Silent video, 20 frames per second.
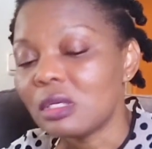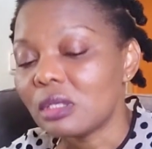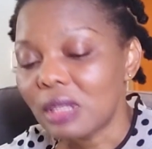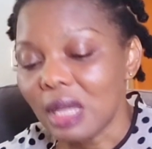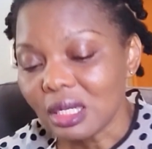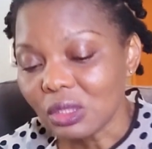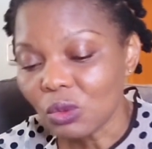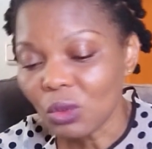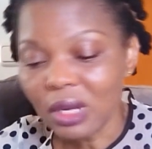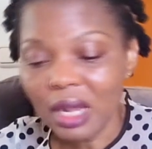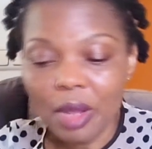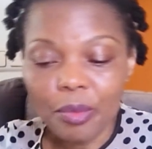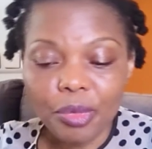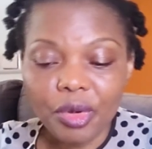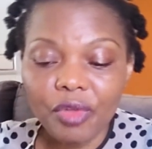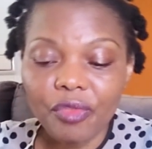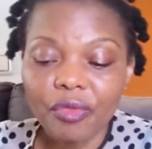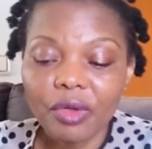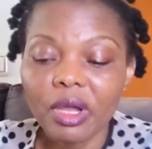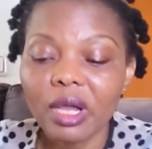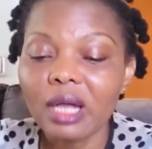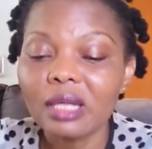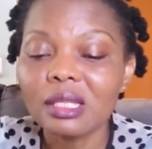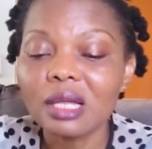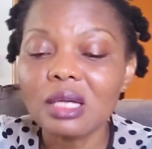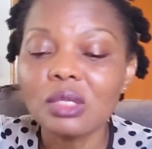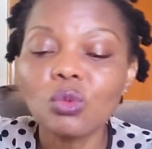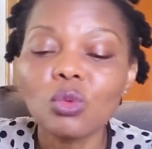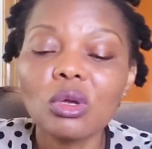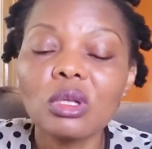That's what I prefer. And
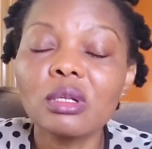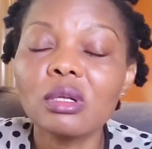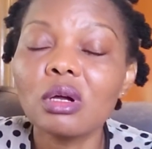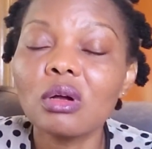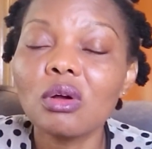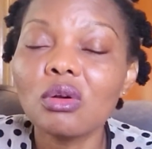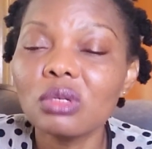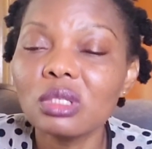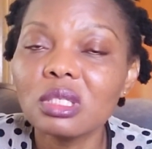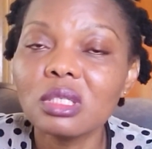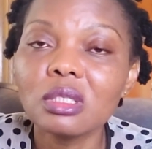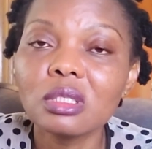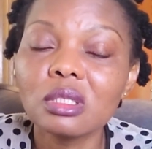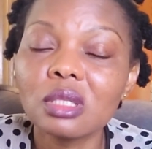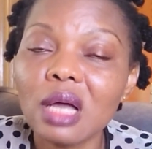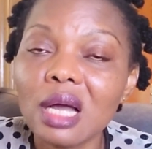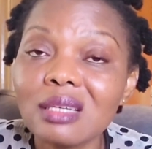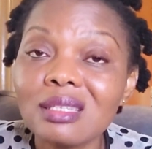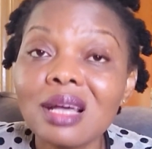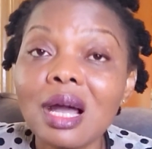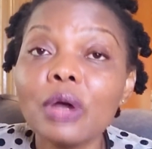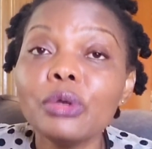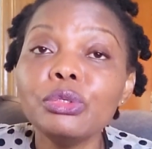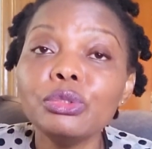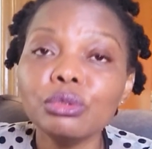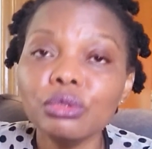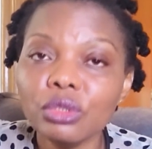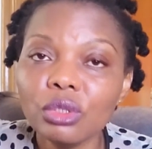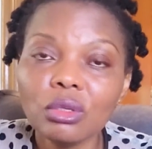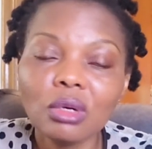that's what all these, that's how
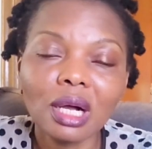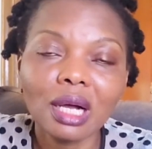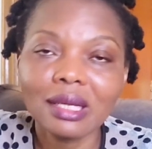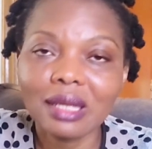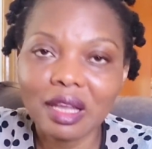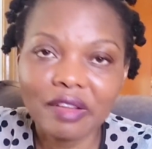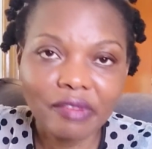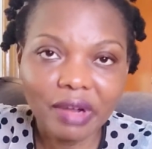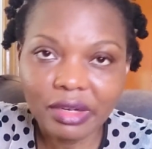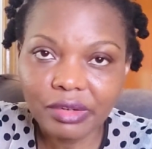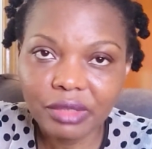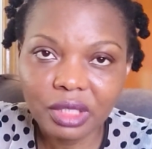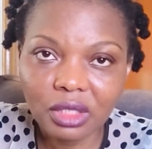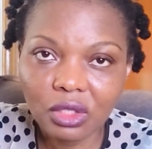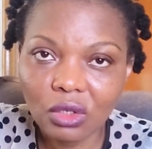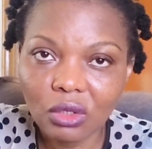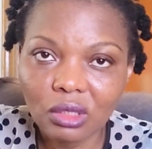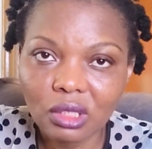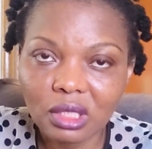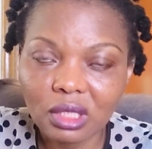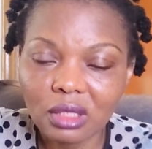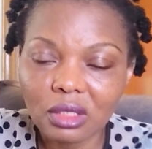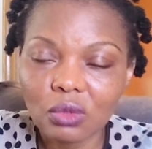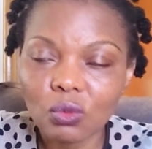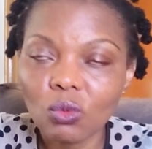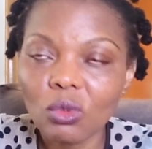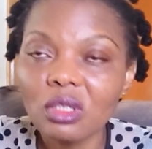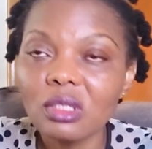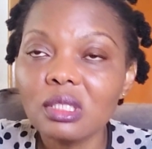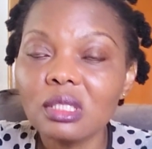you know an evergreen content.
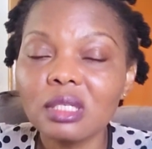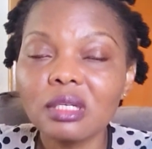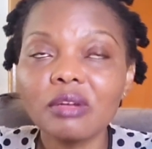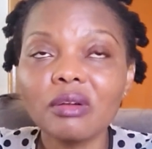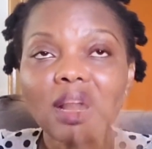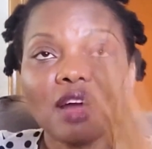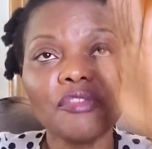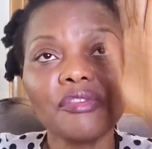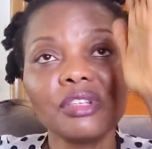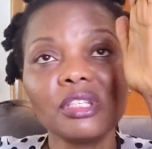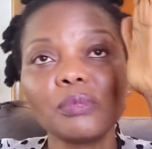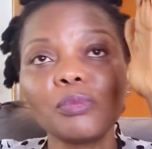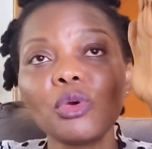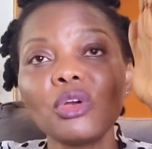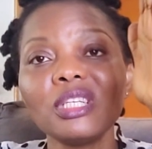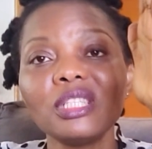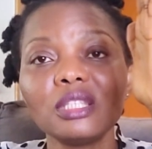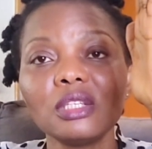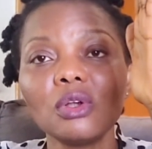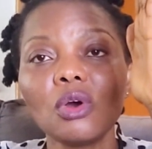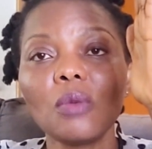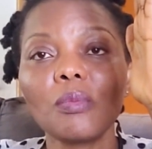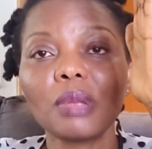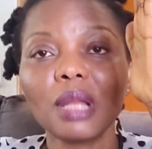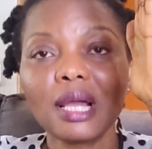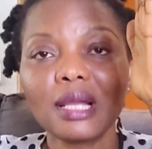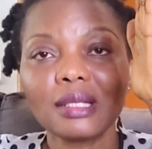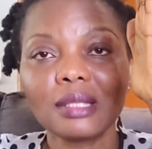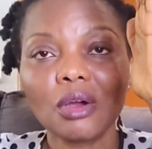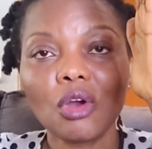Once the graph is pointing up,
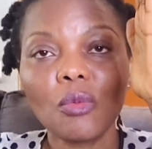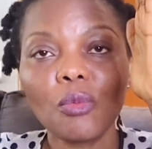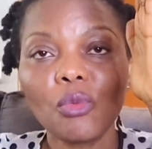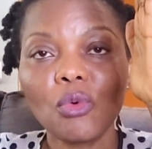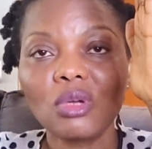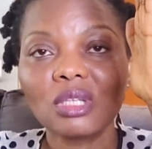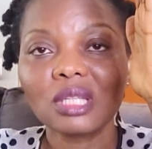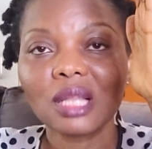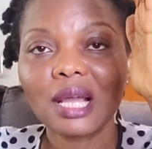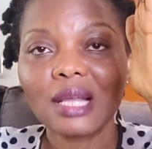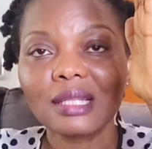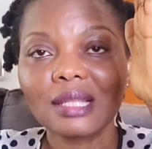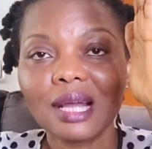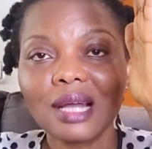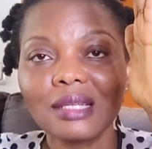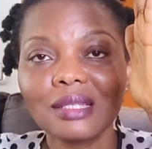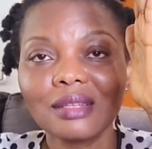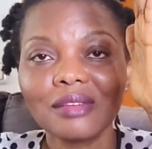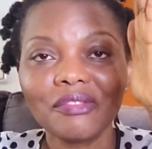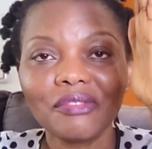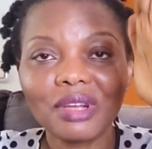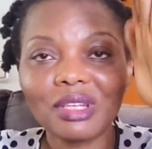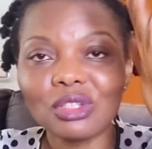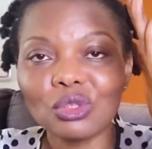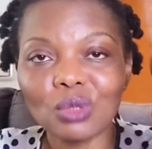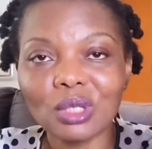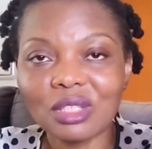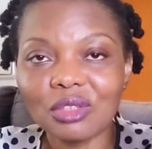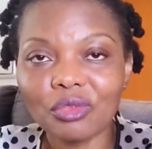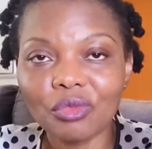like upwards, like that, the first
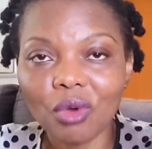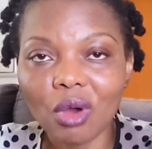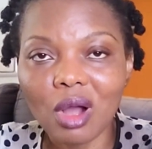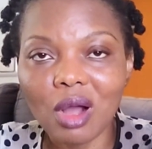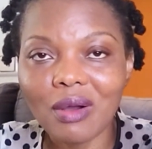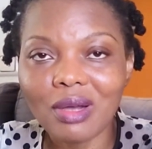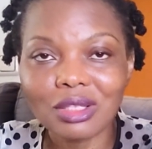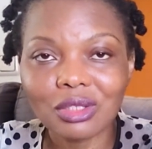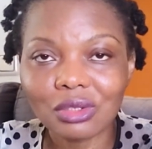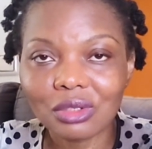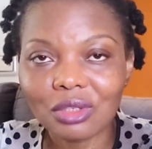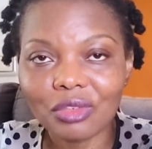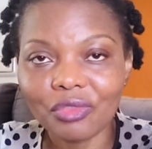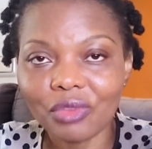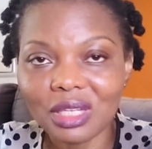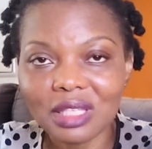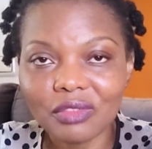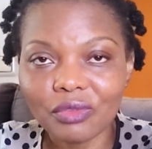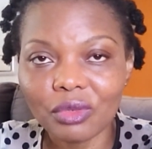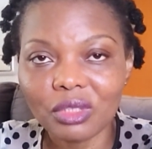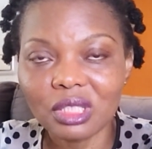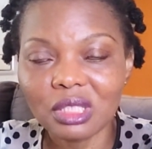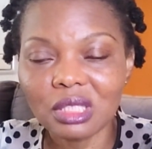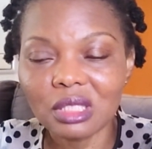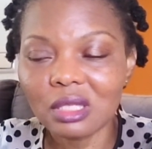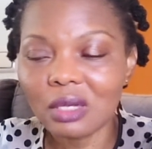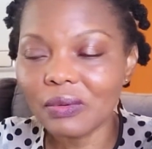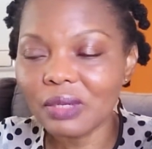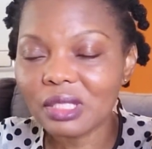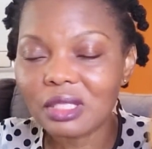24 hours, the first
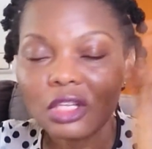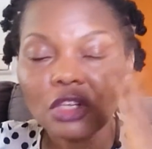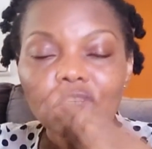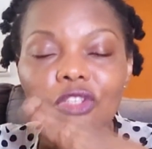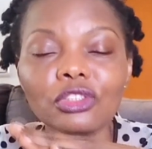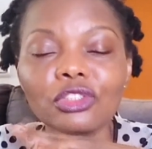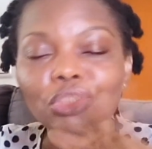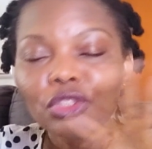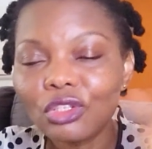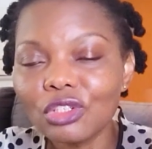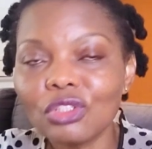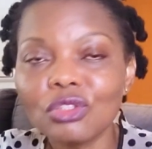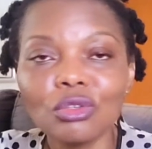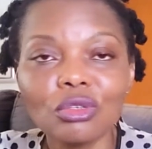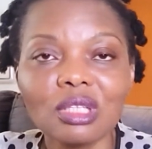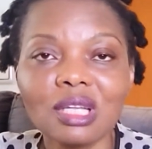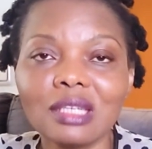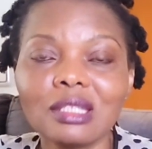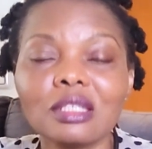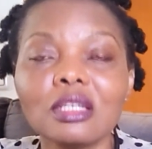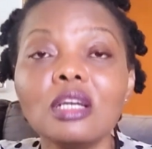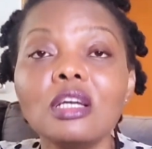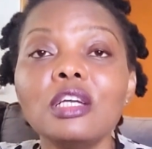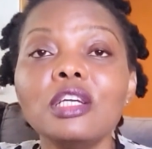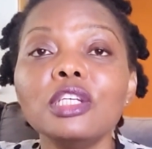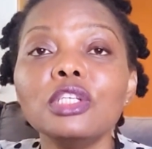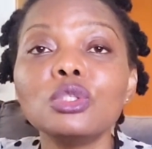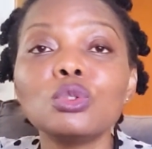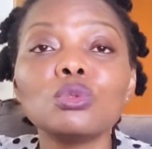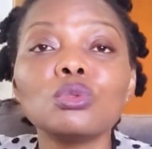48 hours, just know that
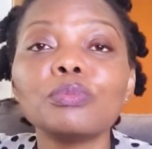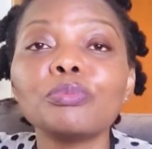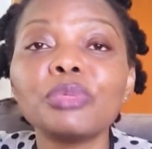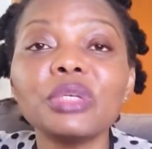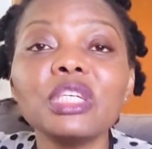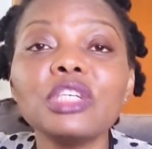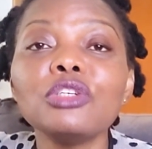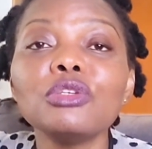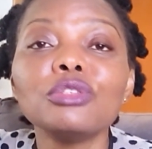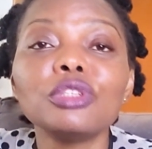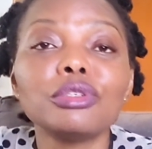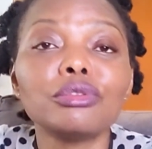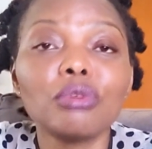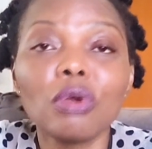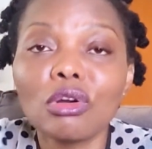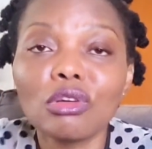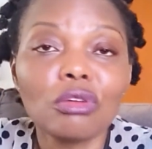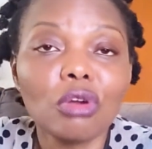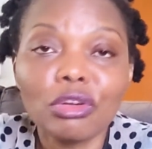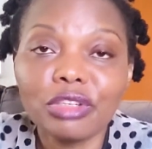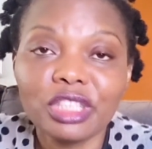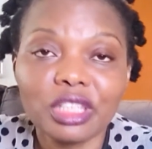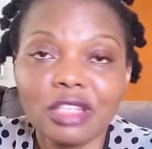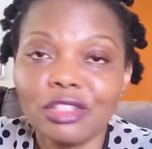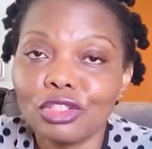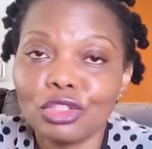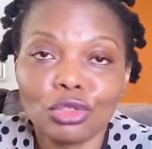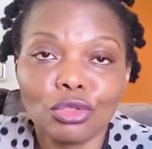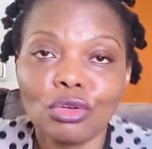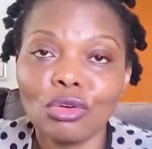it will bring you the wrong
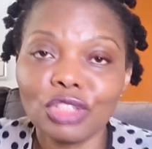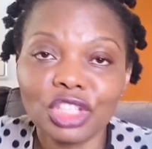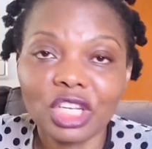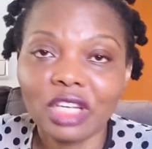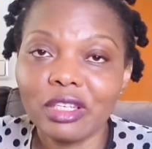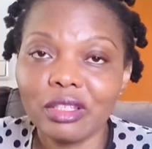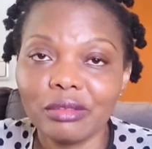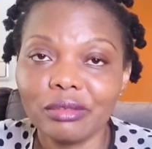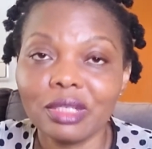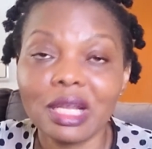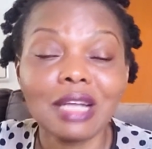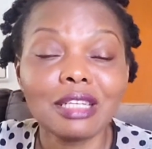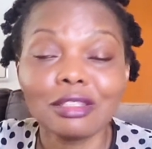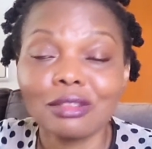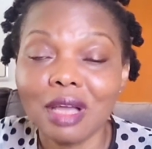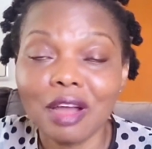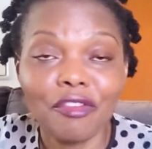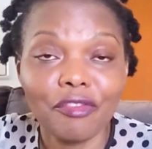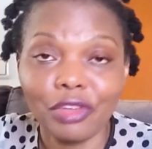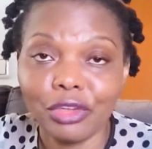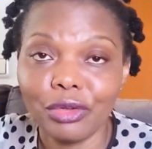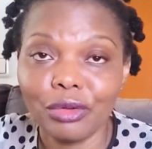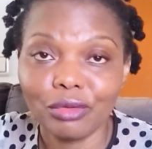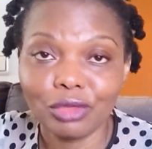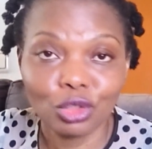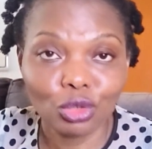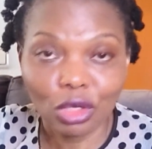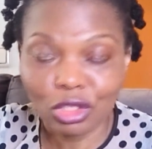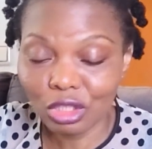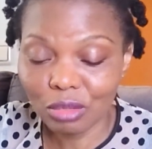audience to your channel. That video,
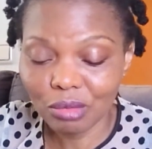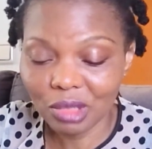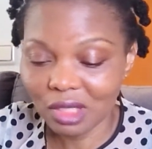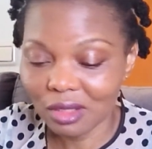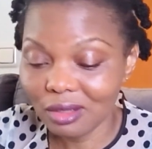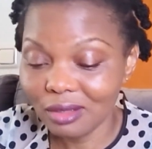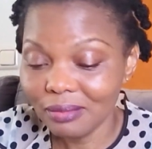trust me.